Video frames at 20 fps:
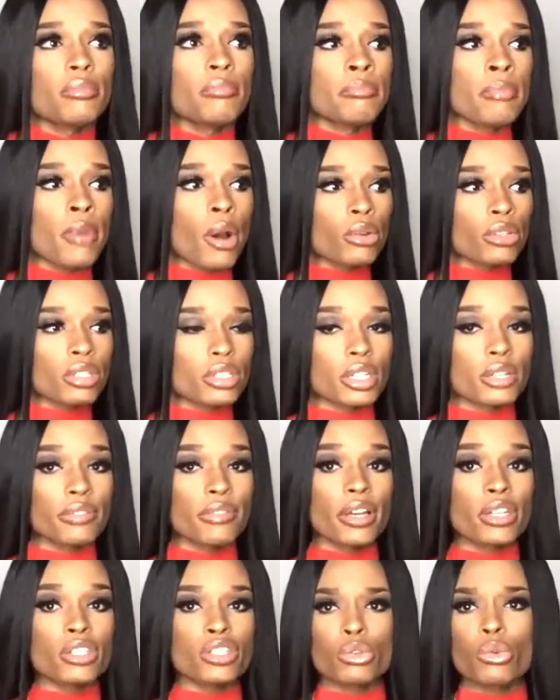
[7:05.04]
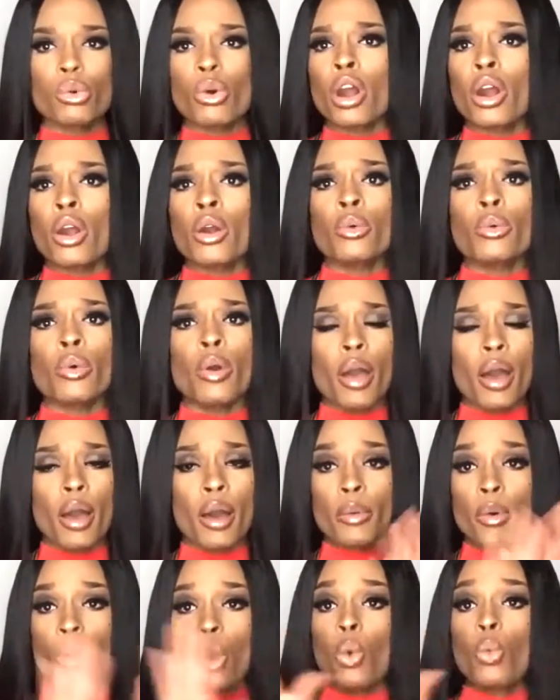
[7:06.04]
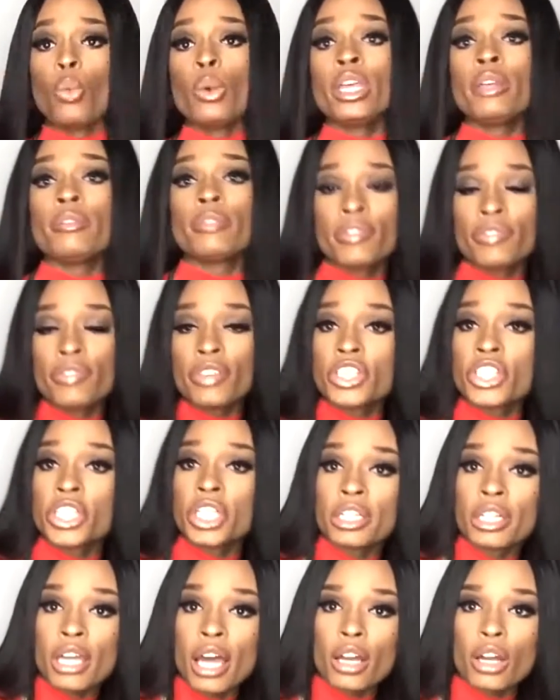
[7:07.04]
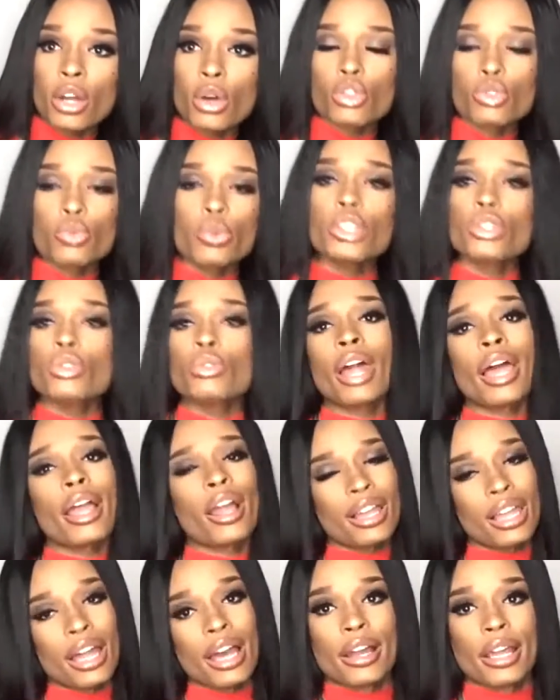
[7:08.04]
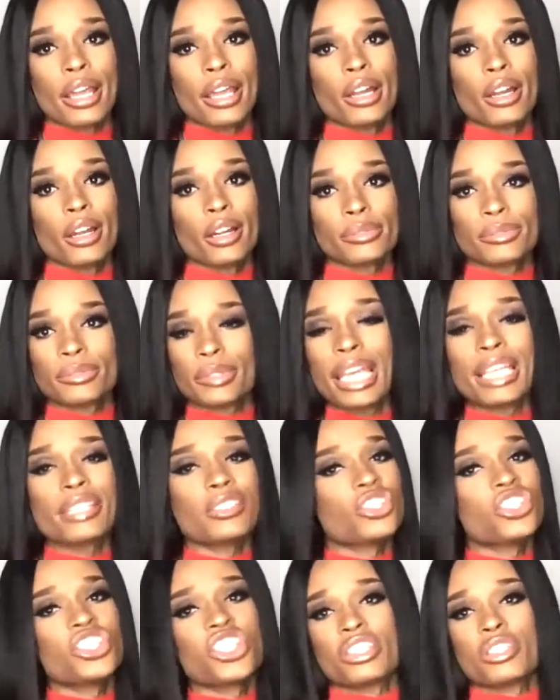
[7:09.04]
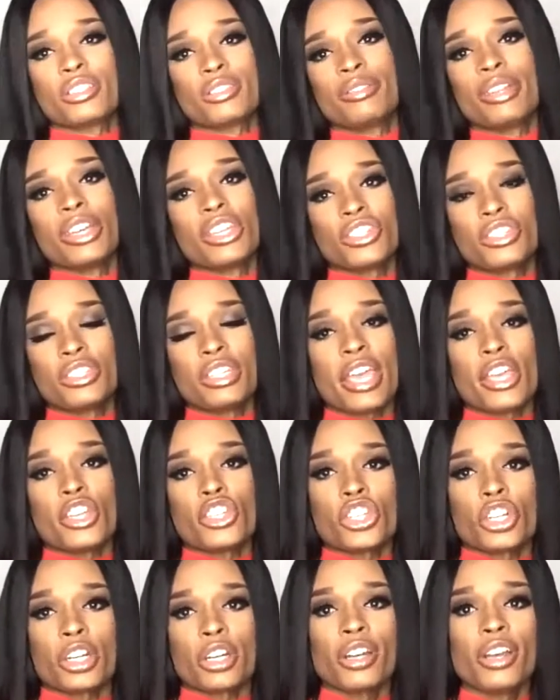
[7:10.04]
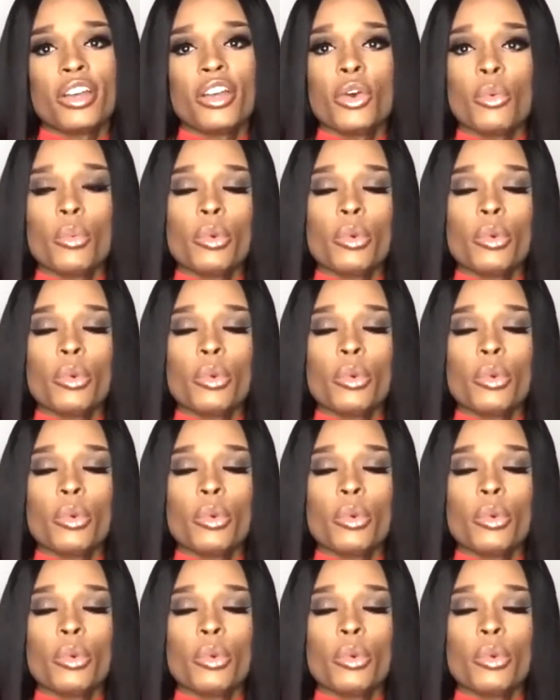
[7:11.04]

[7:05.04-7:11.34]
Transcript: most of us who are weave aficionados, we do like a lot of hair. It's nature.